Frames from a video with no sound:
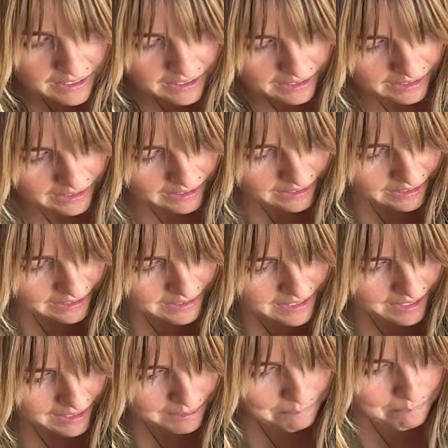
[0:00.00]
And
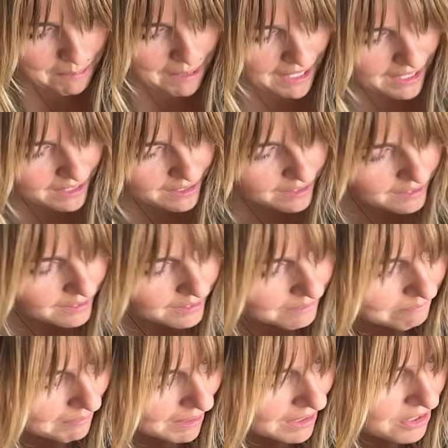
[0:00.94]
take a peek,
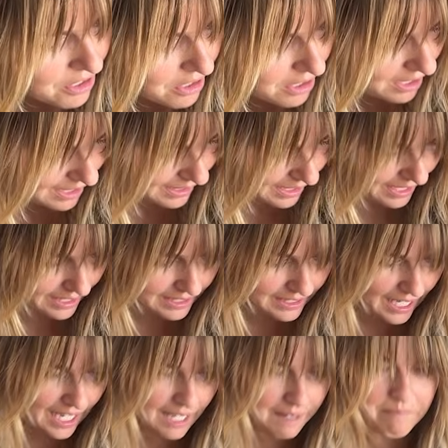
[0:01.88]
make sure I like
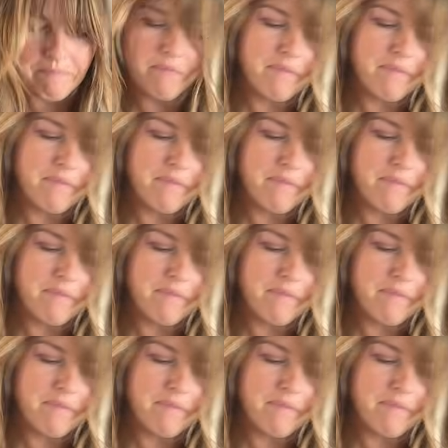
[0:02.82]
that.